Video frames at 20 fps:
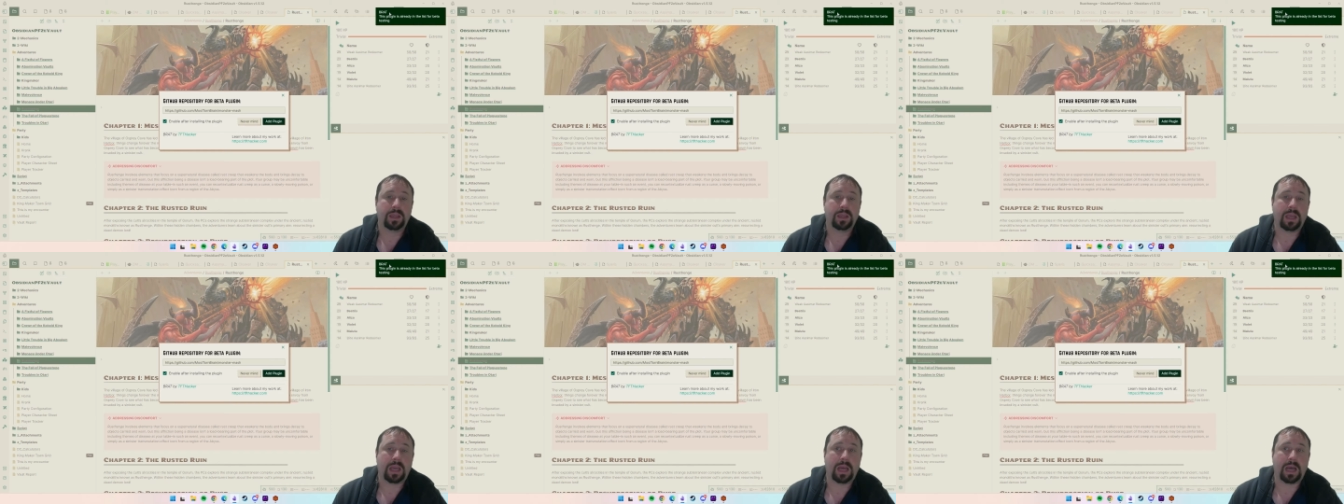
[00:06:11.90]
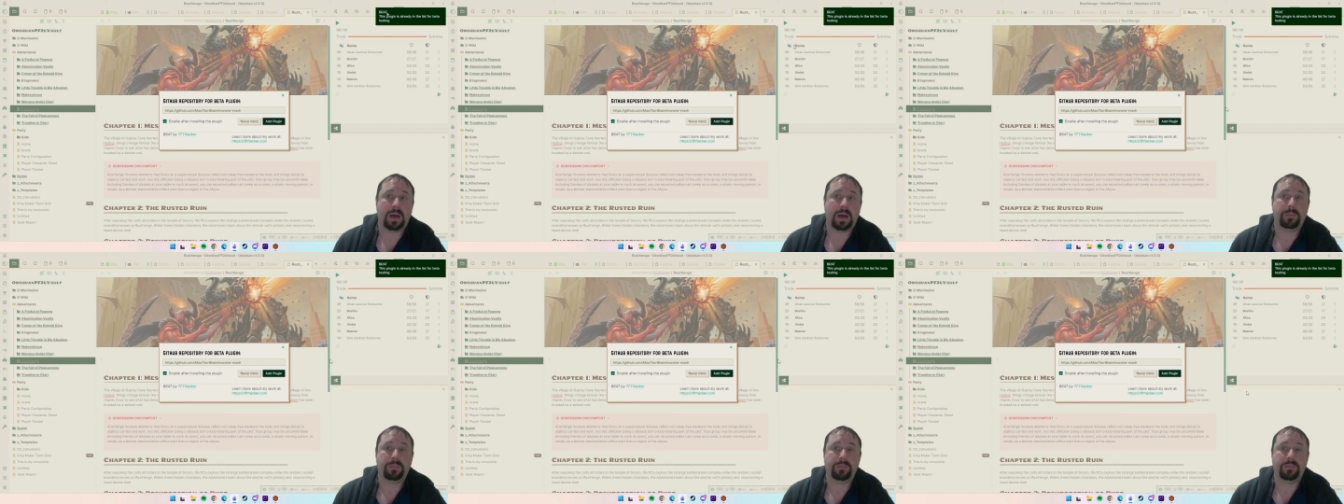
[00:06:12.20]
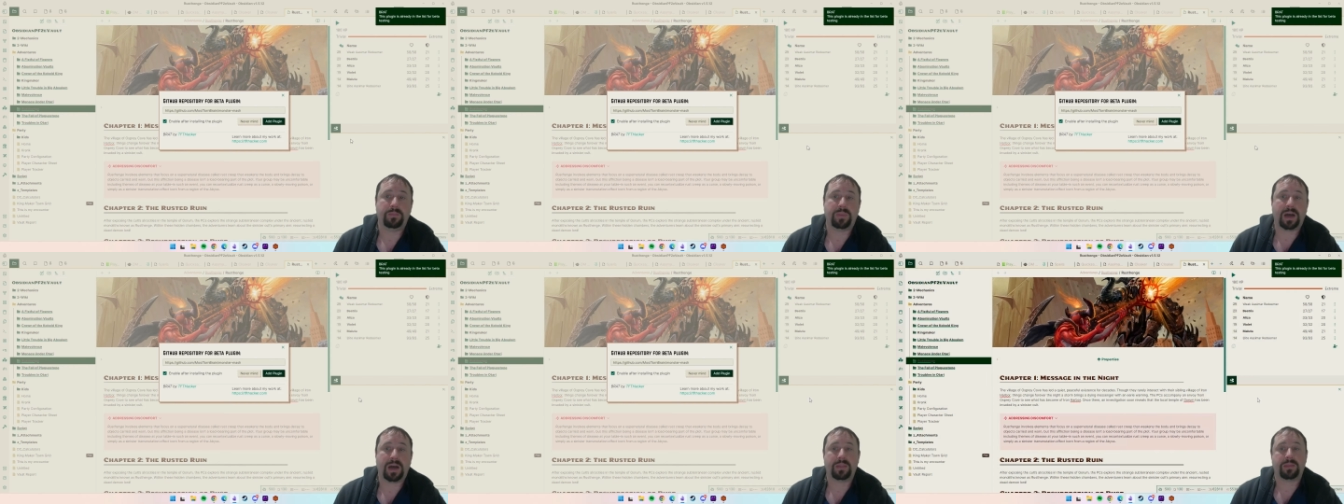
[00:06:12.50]

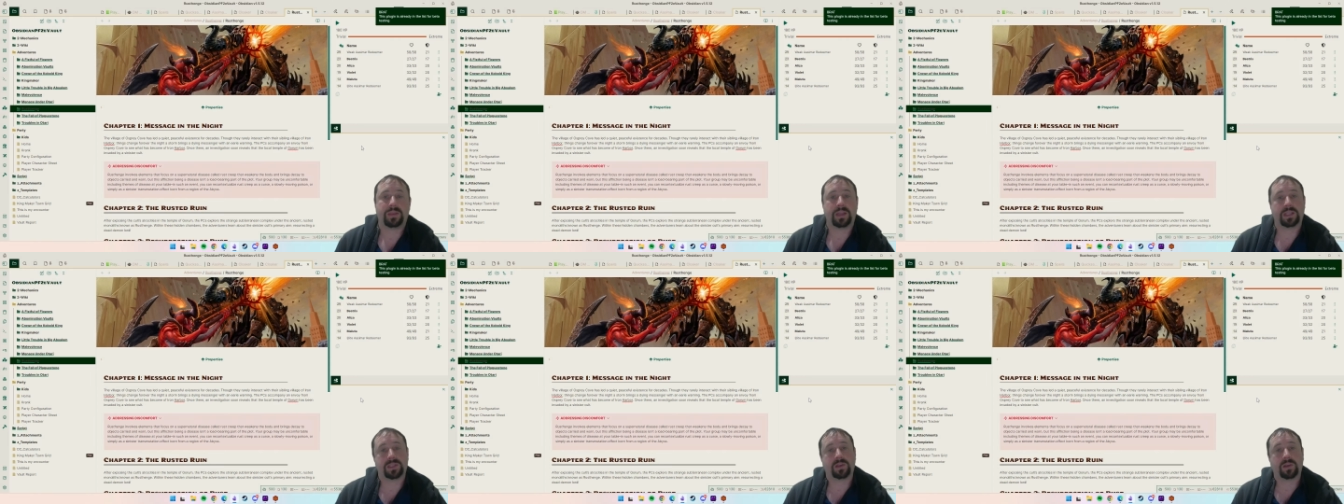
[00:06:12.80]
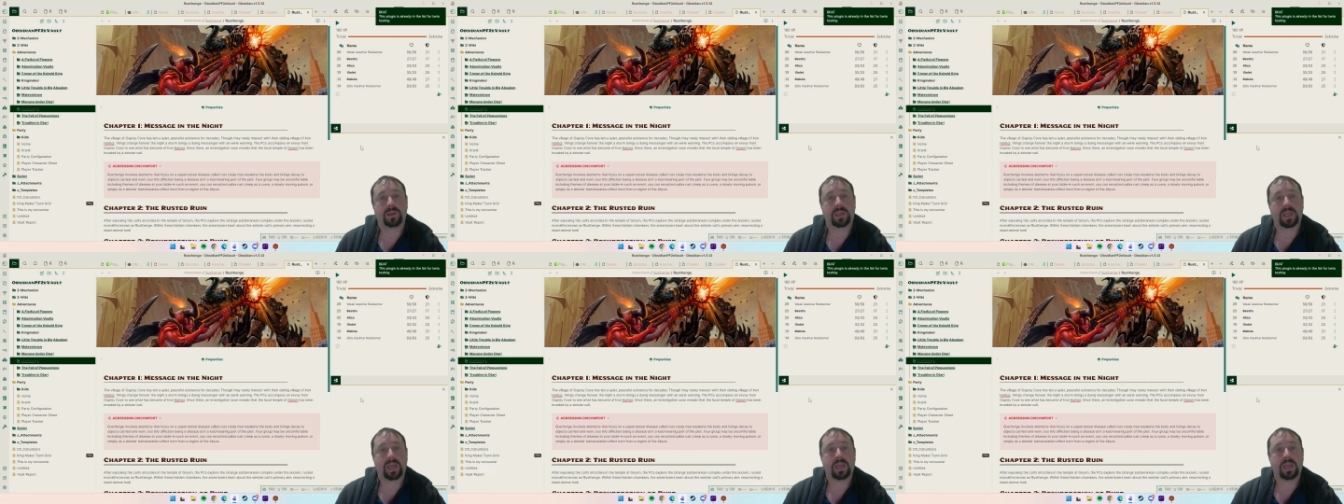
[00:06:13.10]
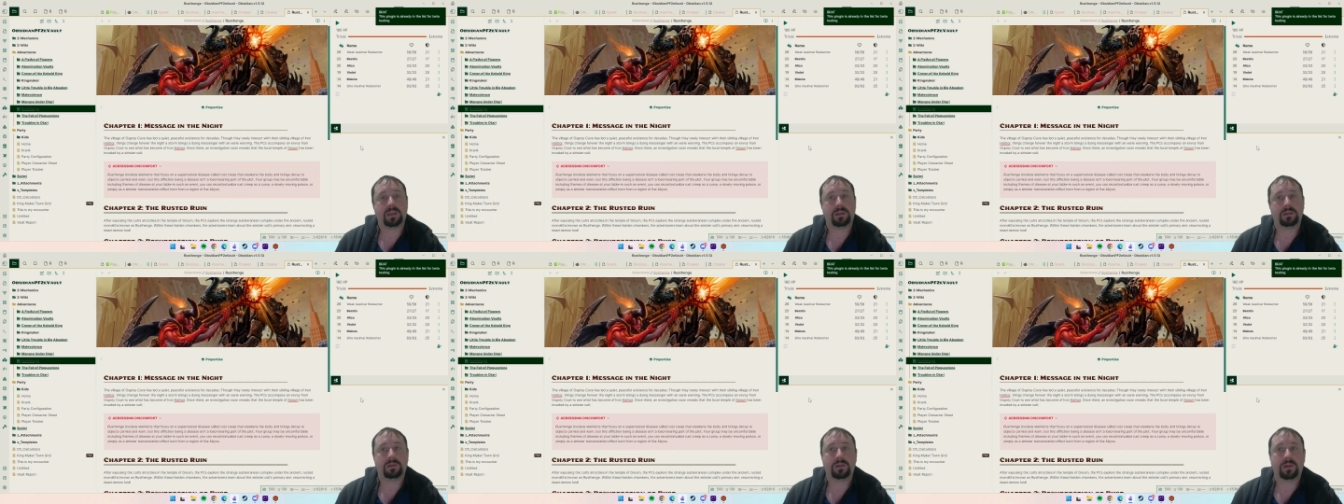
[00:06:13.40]
but that's
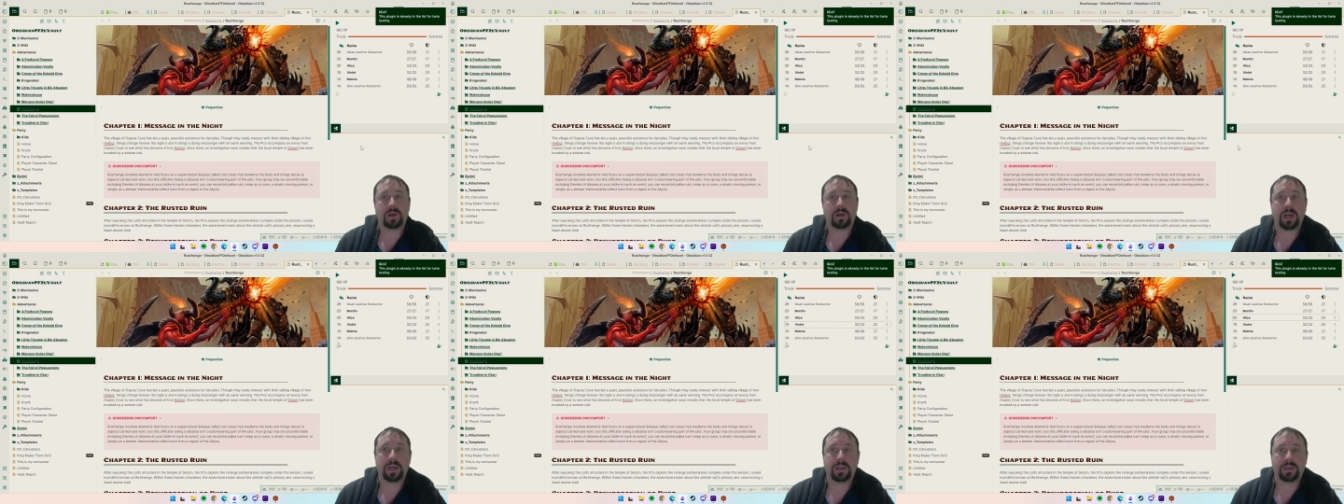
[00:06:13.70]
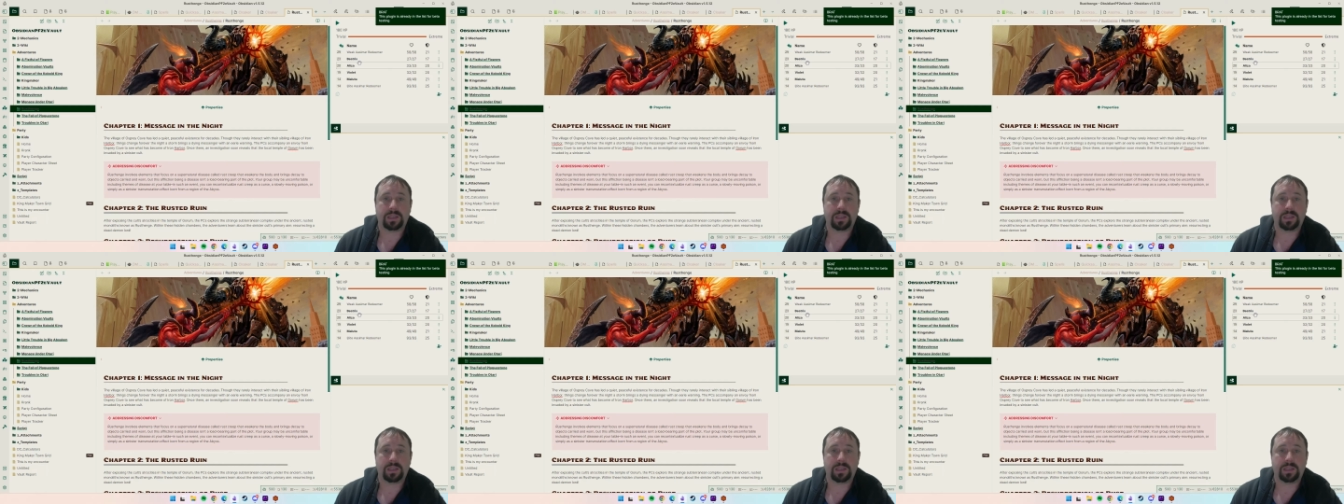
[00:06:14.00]
okay, all right?